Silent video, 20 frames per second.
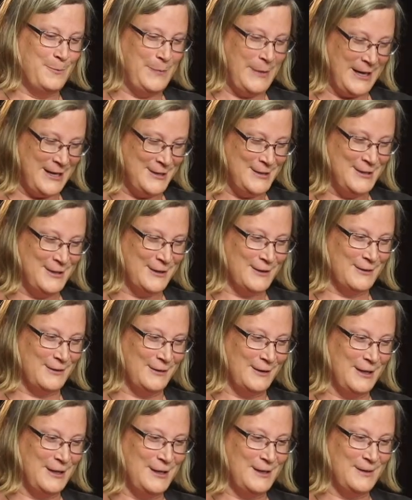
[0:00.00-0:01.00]

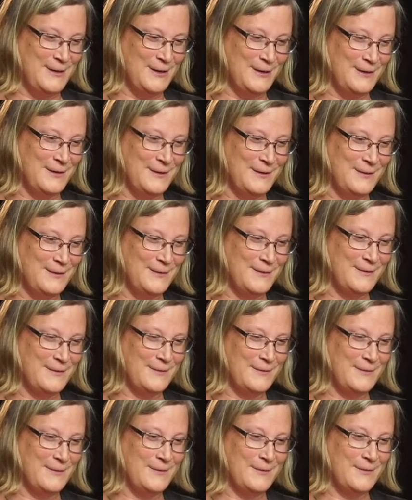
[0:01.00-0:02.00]
basically,
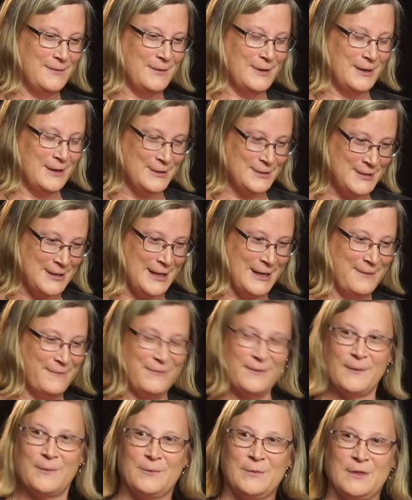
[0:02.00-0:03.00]
aside
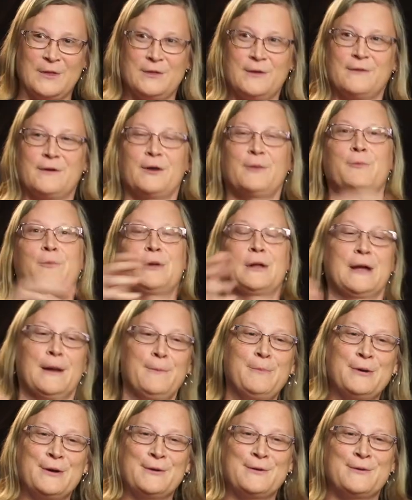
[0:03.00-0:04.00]
from the little
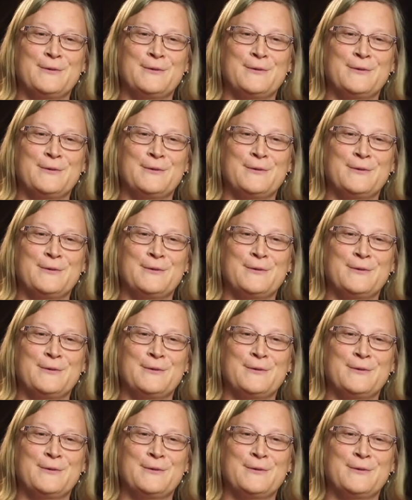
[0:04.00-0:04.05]
blip